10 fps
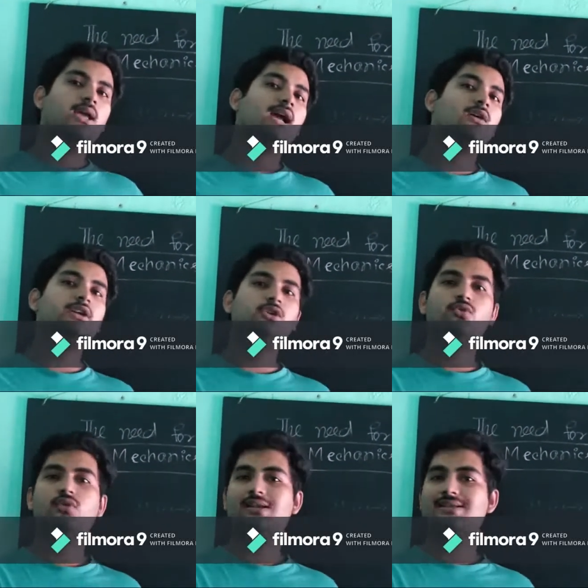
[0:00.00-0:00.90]
according to
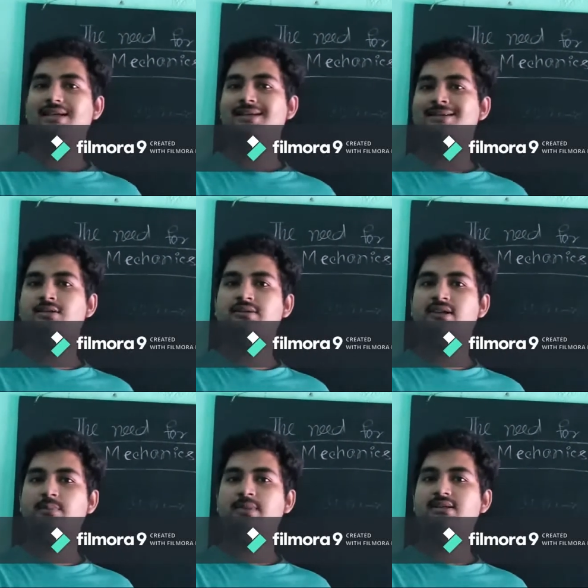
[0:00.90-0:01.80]
classical
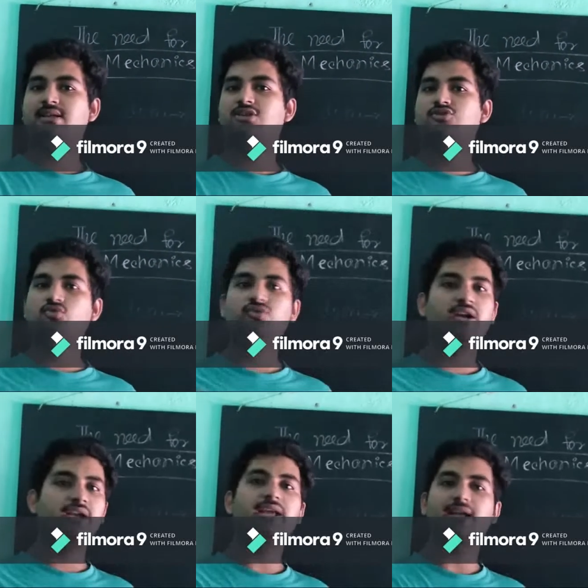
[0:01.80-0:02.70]
electrodynamics, it should
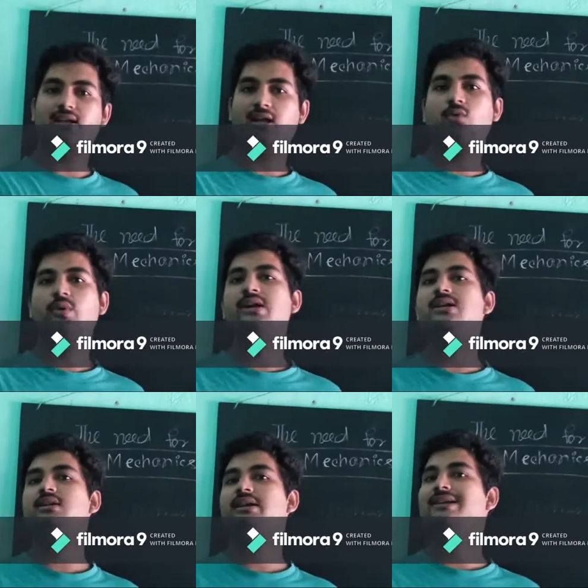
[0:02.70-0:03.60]
radiate, and
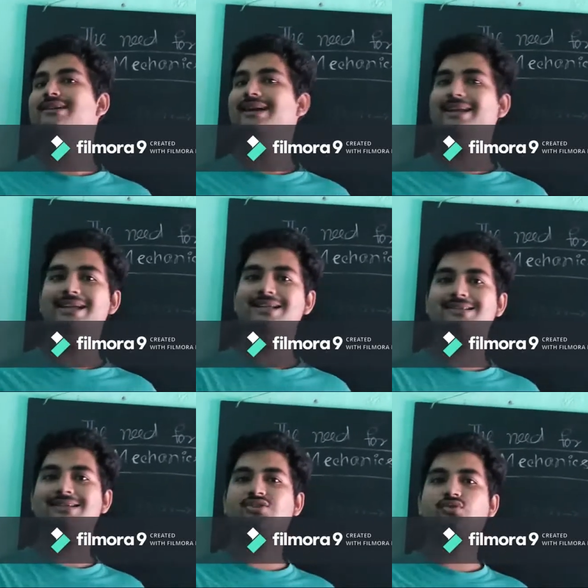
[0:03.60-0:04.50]
when it radiates
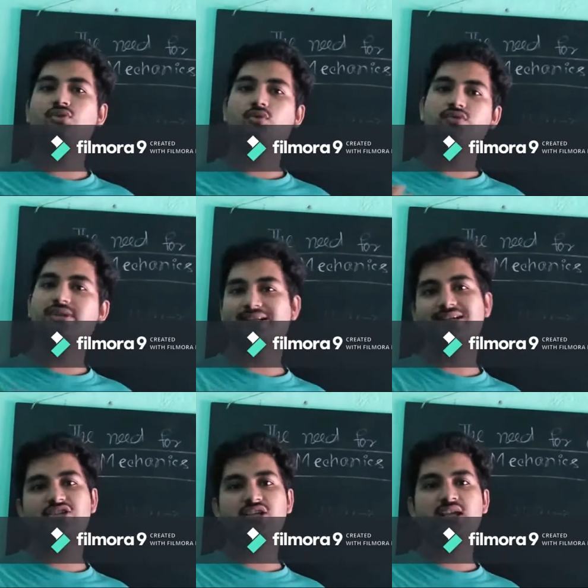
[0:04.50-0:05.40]
it should lose
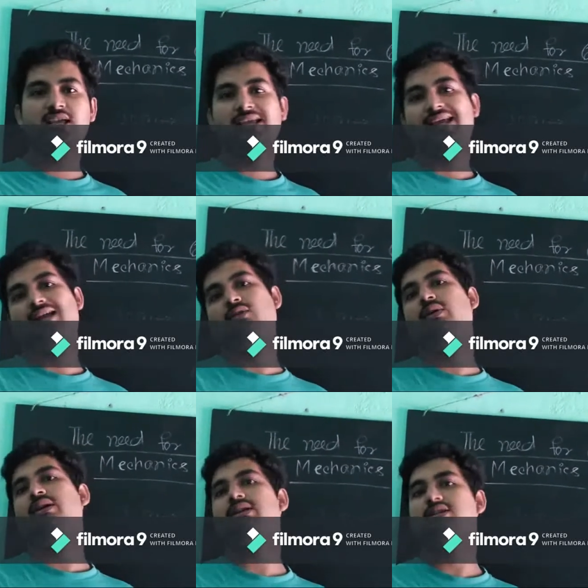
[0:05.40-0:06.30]
energy, and
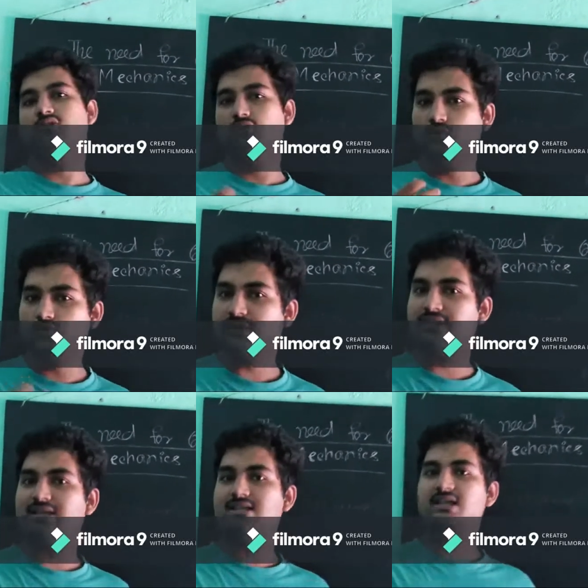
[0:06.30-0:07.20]
when it lose
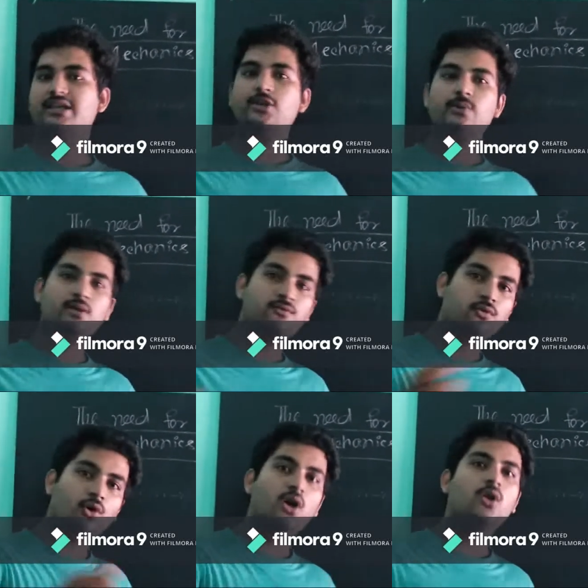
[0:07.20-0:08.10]
energy it will
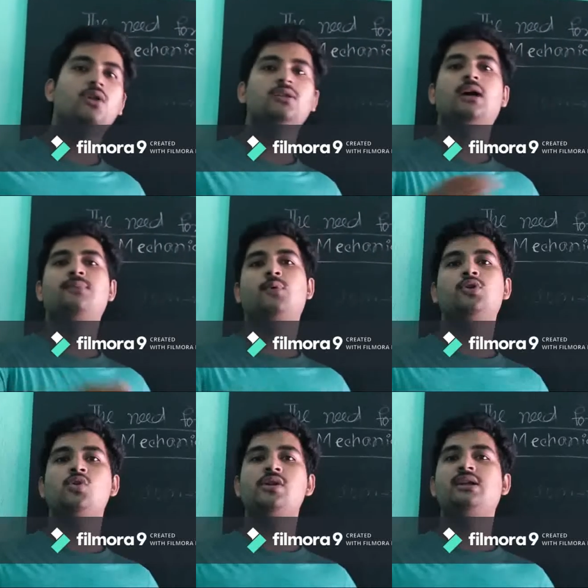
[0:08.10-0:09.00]
fall on the
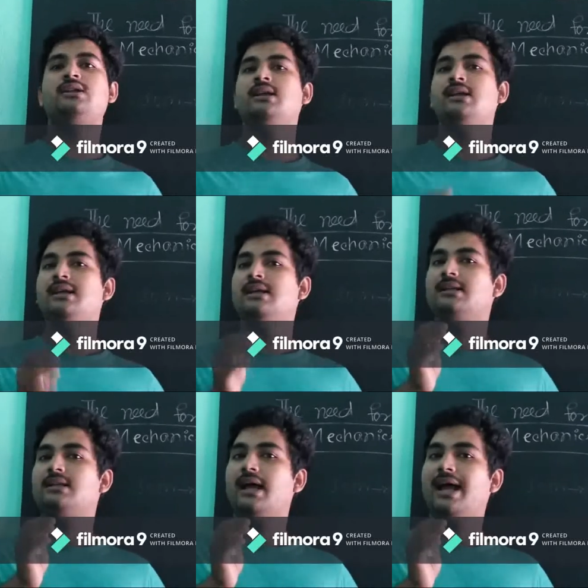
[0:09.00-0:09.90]
proton, and
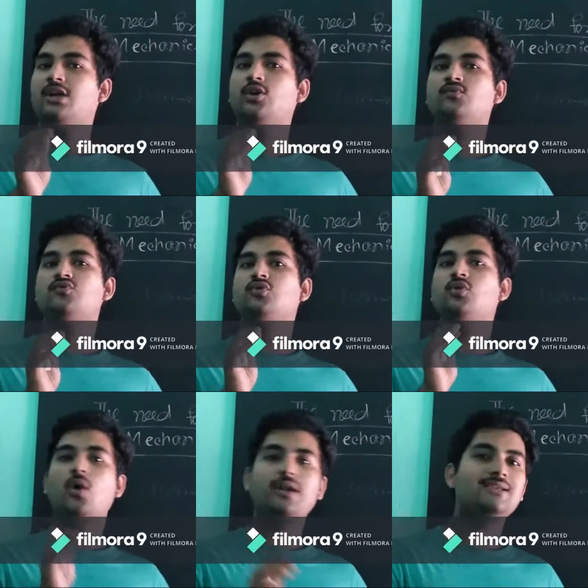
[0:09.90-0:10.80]
the atom should
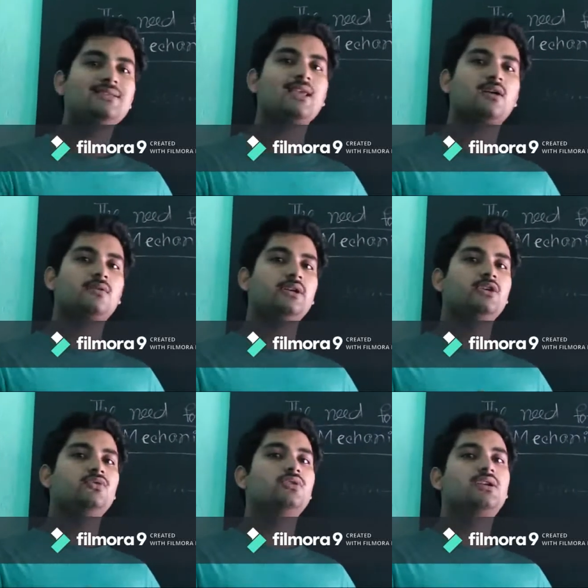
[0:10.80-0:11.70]
not exist according
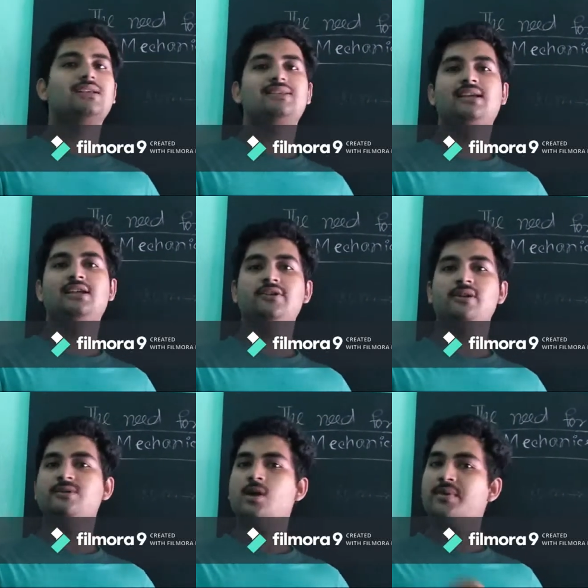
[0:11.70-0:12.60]
to the classical
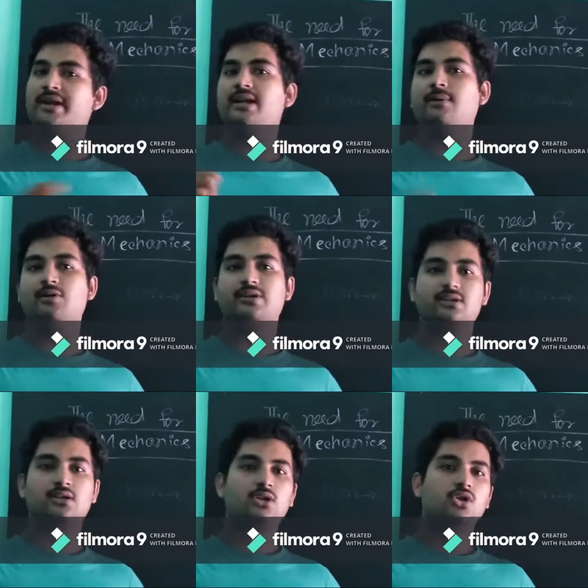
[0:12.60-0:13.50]
electrodynamics. We have read about
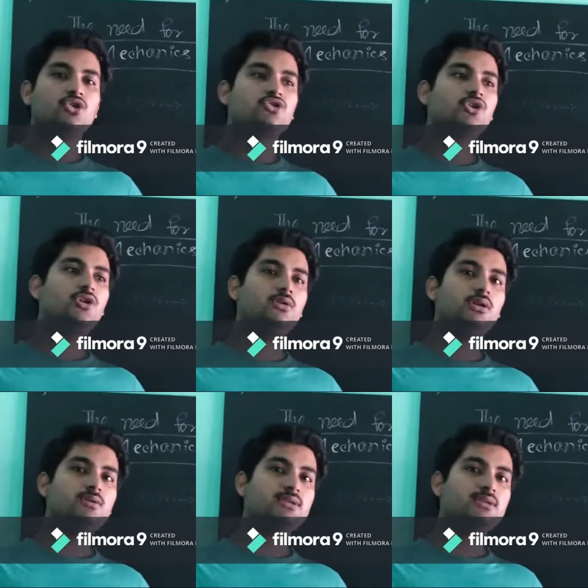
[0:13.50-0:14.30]
it. So you